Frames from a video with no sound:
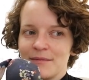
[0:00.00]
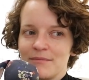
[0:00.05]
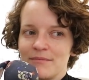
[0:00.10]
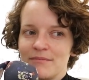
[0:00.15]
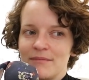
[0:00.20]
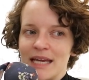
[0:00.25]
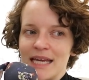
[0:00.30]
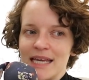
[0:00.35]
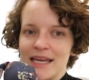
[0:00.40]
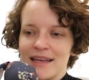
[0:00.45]

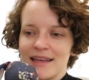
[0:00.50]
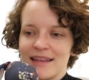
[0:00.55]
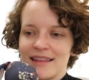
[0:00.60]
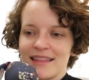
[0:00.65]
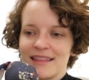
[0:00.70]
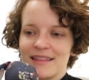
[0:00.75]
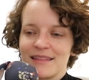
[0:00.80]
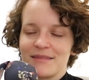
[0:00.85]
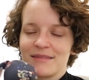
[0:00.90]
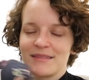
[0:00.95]
making.
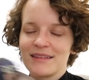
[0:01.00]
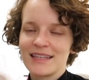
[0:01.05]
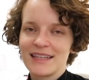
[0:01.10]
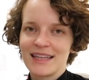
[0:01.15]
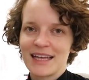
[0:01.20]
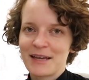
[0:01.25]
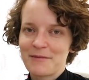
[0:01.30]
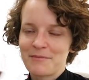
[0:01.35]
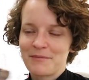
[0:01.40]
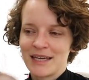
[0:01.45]
It
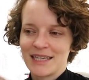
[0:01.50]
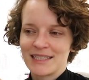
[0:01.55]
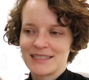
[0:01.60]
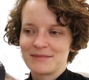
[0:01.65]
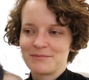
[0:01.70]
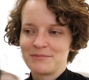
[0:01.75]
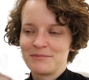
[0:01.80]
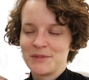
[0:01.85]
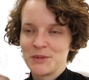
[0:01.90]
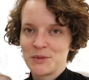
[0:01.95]
like makes
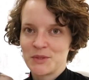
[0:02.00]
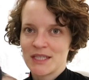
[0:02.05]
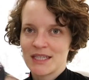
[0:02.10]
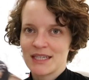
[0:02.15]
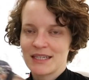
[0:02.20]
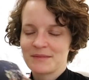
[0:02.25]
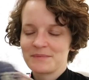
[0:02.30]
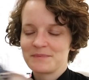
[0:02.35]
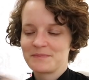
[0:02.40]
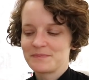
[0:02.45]

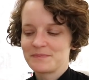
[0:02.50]
music.